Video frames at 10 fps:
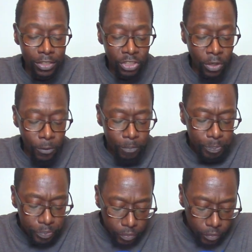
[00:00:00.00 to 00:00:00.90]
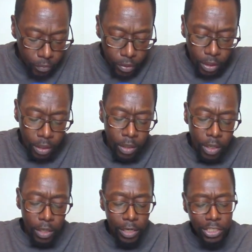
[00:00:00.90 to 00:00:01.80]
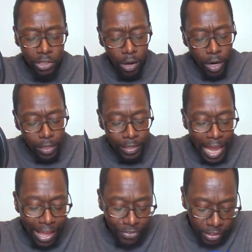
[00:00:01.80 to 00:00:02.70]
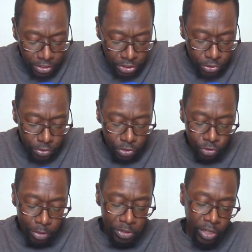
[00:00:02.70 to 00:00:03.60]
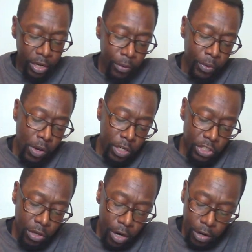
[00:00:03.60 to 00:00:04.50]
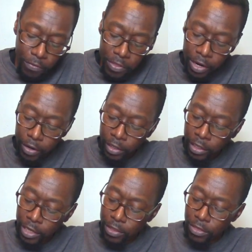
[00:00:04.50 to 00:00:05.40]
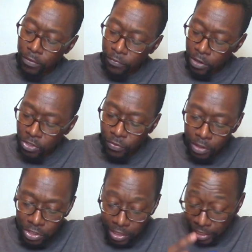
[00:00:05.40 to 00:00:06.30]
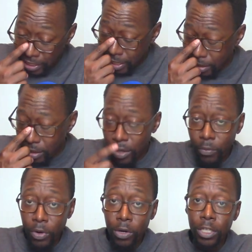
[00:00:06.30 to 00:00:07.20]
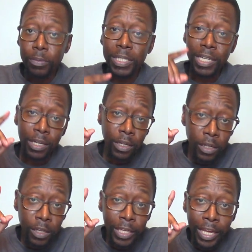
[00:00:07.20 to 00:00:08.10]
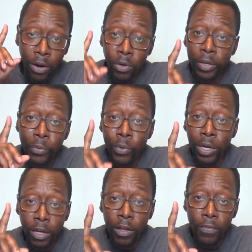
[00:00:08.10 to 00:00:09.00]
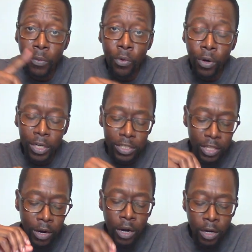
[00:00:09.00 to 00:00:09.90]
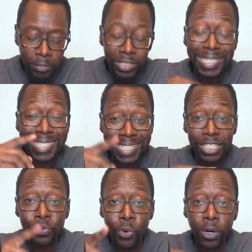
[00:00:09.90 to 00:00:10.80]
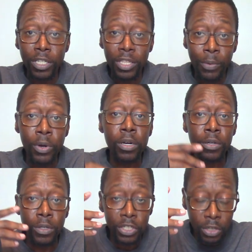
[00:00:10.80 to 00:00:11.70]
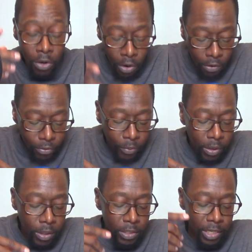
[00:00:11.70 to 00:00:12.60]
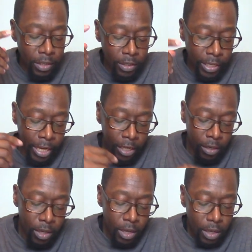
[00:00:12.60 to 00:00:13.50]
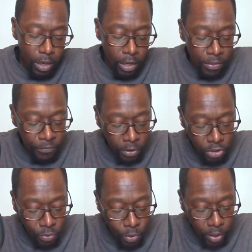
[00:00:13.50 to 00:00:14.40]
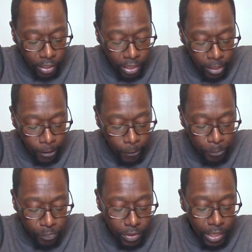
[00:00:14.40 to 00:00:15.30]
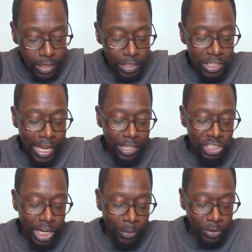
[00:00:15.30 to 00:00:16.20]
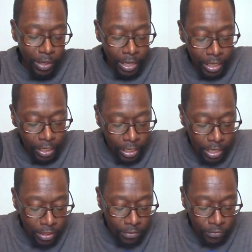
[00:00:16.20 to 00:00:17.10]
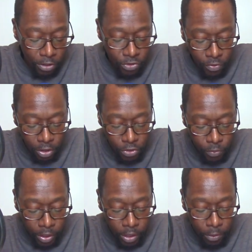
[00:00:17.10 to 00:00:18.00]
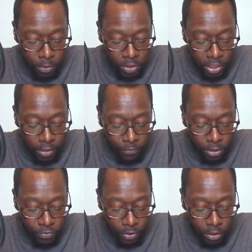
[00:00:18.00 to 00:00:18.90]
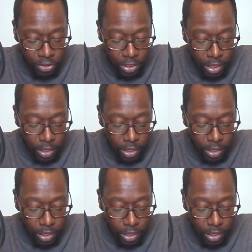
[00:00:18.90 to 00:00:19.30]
So let's start diving into the scripture here. We're going to start off there in the 1st verse. Again, we're going to be taking a look at only one of the warnings. There are up to 6 warnings that we're going to go over. We're going to take a look at the 1st warning here in the 2nd chapter and in the 1st verse, where we'll see the 1st verse.